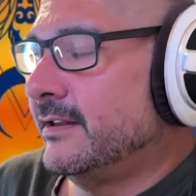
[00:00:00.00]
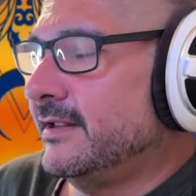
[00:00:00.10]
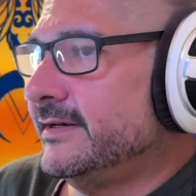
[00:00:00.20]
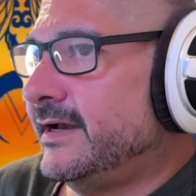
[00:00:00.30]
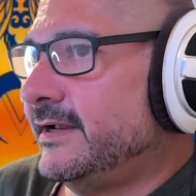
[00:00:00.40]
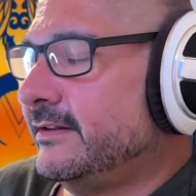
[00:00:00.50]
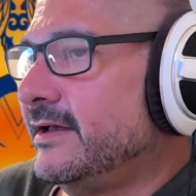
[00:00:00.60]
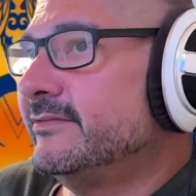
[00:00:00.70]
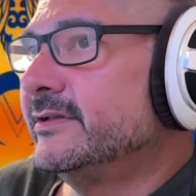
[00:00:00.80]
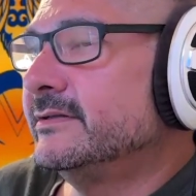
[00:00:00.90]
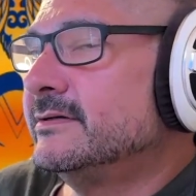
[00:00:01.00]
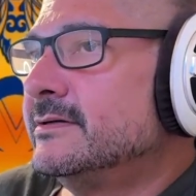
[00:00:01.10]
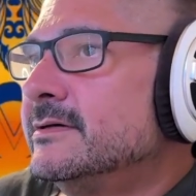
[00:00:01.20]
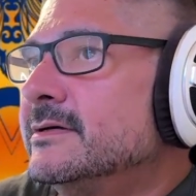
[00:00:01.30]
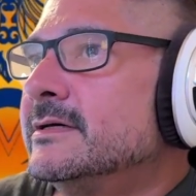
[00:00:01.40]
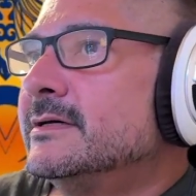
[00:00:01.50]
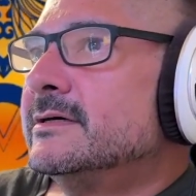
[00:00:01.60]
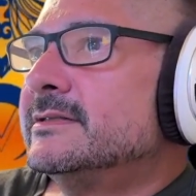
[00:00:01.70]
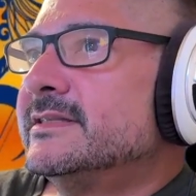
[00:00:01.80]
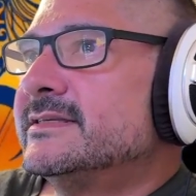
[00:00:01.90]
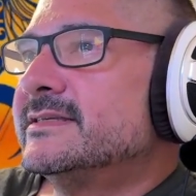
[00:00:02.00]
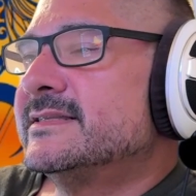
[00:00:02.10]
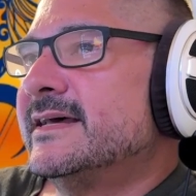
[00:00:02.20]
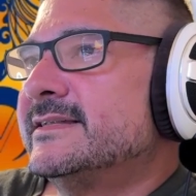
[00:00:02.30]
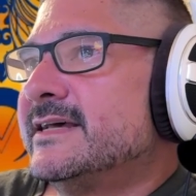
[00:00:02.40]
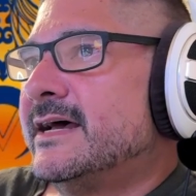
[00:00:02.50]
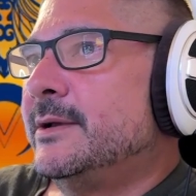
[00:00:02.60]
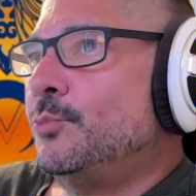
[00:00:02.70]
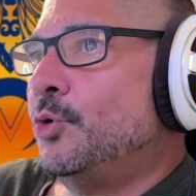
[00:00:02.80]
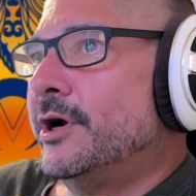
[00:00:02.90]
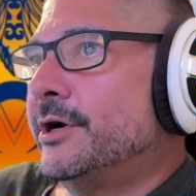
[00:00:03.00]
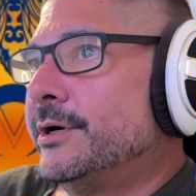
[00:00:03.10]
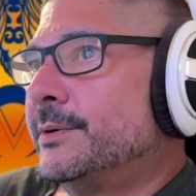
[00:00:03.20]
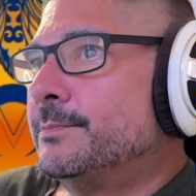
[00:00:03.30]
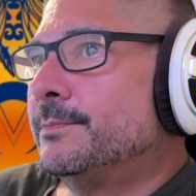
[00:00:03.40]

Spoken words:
of like 9/11, this is that time where